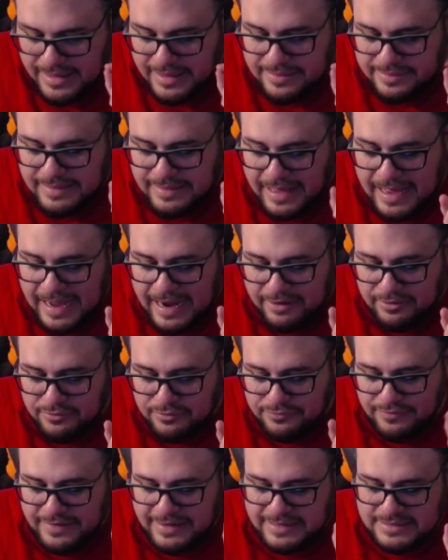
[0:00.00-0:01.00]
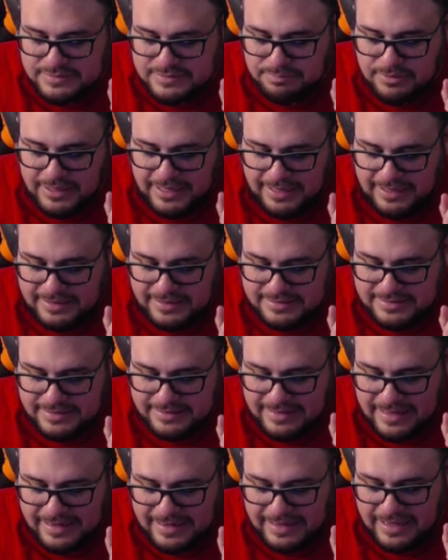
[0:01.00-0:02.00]
The Hierophant explained
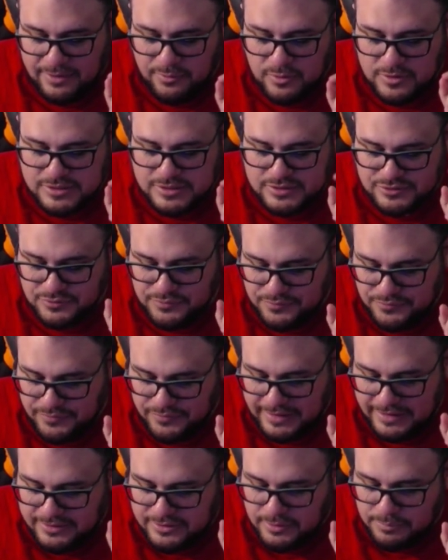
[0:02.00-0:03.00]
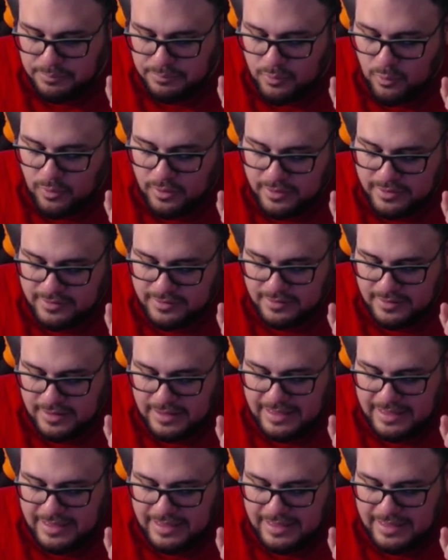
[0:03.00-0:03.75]
that it was to feed the poor